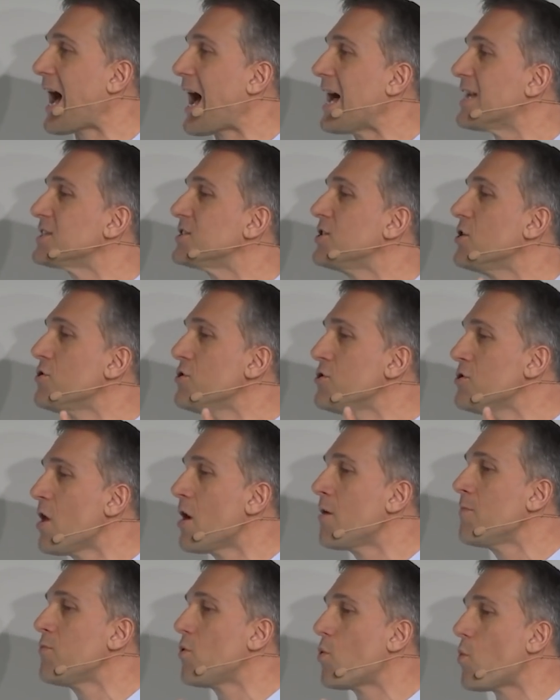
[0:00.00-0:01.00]
as the
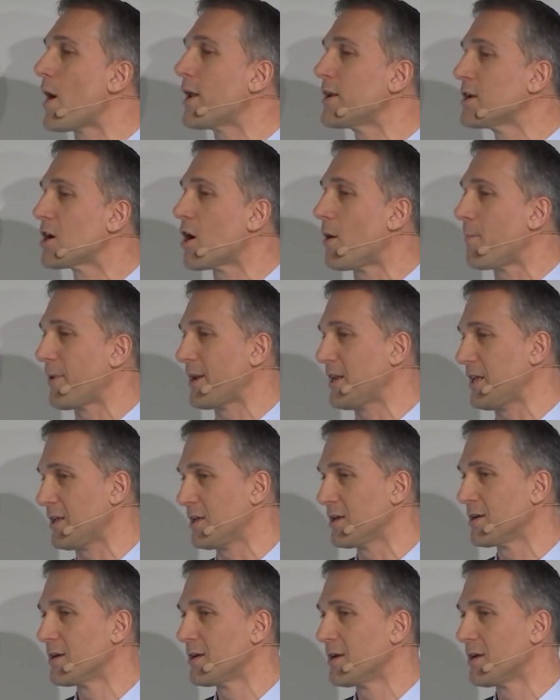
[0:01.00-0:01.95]
#1 company,